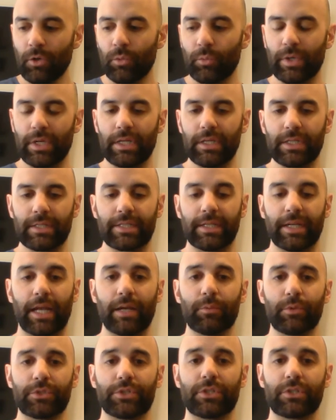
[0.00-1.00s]
Today
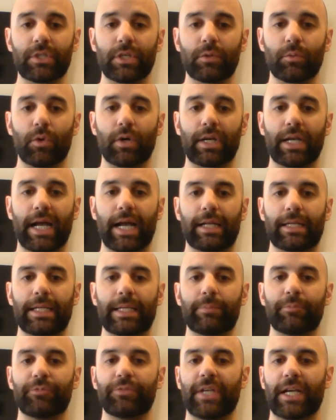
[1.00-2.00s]
we're just going to work on
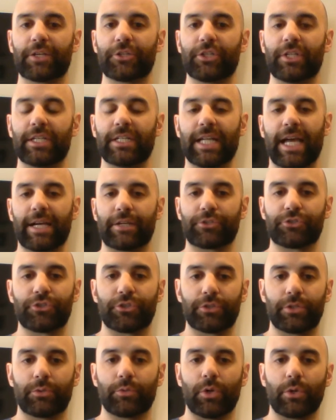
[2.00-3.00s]
hip flexion and
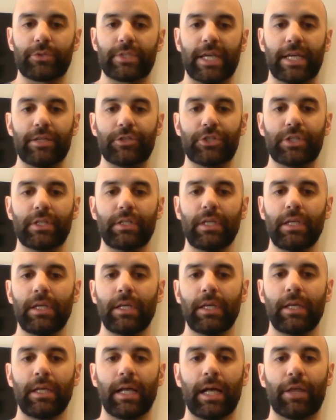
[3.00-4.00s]
external
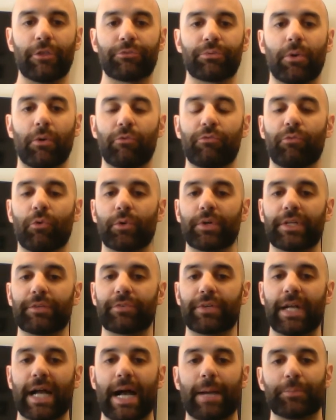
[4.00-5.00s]
rotation. I'll throw 4
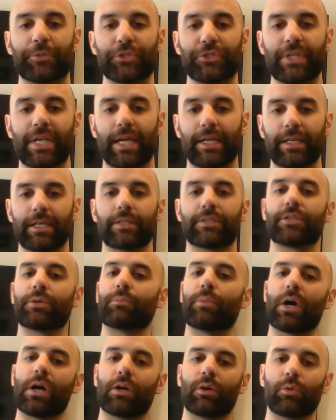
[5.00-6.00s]
different options at you.
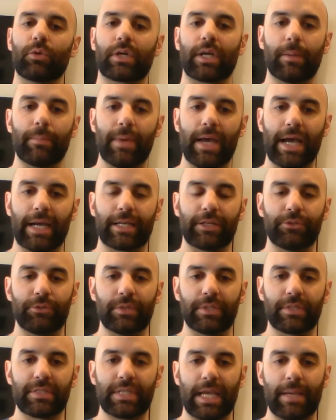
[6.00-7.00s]
Tomorrow we'll come back and do
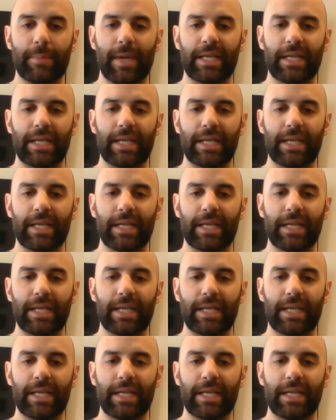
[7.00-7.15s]
the same